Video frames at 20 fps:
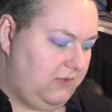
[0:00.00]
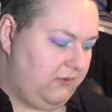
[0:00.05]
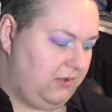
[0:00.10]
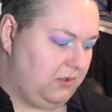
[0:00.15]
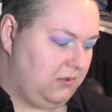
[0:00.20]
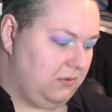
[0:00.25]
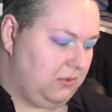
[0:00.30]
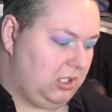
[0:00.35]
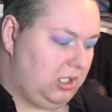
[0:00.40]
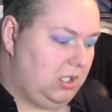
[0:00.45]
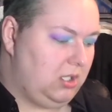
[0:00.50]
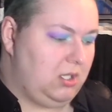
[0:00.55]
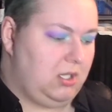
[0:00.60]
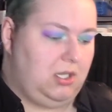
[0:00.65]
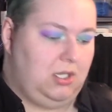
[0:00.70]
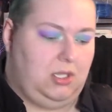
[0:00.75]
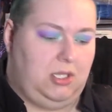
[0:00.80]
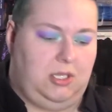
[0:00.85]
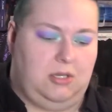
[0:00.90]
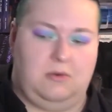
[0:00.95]
I have a green
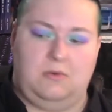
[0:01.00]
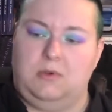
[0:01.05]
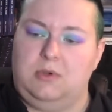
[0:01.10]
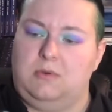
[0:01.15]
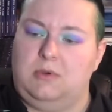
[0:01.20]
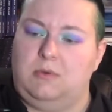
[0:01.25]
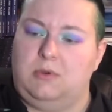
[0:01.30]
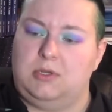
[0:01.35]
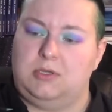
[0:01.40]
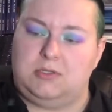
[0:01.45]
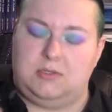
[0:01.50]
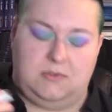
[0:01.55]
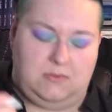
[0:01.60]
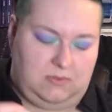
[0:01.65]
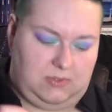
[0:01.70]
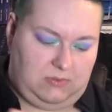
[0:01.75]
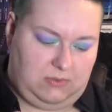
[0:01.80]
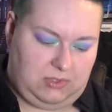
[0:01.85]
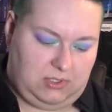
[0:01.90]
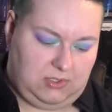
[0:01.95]
eyeliner. What do I want to do?
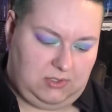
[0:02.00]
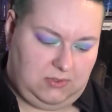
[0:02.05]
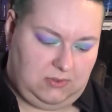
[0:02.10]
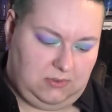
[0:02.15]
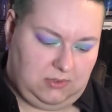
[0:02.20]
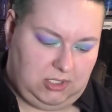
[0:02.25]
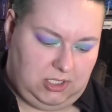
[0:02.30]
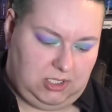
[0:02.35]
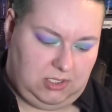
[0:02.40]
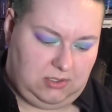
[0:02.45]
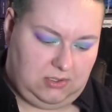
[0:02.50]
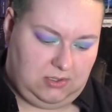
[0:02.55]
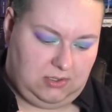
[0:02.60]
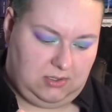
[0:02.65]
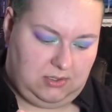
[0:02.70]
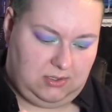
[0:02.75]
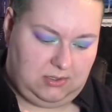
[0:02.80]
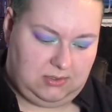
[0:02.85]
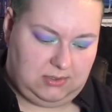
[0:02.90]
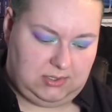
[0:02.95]
Do I want to do green?
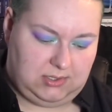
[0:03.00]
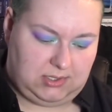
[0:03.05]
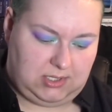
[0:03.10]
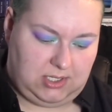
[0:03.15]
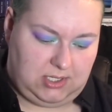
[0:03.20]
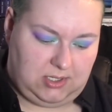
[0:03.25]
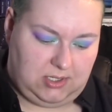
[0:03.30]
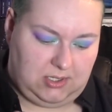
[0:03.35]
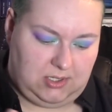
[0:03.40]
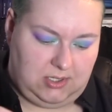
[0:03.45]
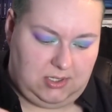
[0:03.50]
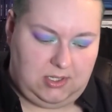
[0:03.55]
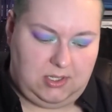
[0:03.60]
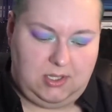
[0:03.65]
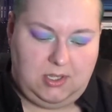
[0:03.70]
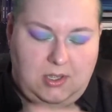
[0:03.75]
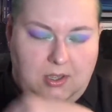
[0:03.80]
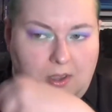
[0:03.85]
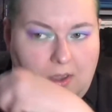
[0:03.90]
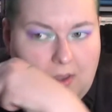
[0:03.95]
This is kind of,
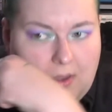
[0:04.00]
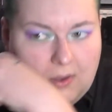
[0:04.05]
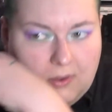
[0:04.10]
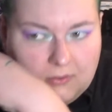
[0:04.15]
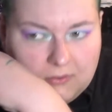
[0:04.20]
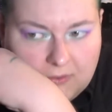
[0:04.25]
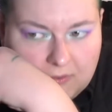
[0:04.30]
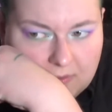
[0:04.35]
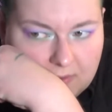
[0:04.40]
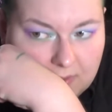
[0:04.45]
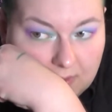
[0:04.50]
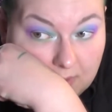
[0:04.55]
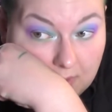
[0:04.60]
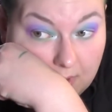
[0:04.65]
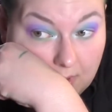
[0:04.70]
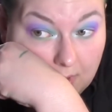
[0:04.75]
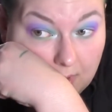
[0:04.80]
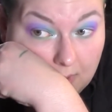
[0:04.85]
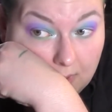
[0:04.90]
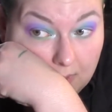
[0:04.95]
is this going
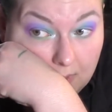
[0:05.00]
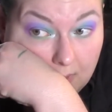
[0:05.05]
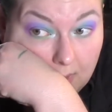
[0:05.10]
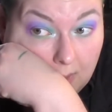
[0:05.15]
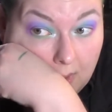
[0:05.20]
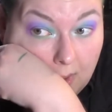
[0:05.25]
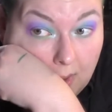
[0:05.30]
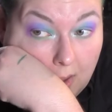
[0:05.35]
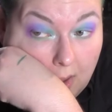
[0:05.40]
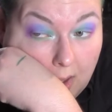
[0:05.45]
to go?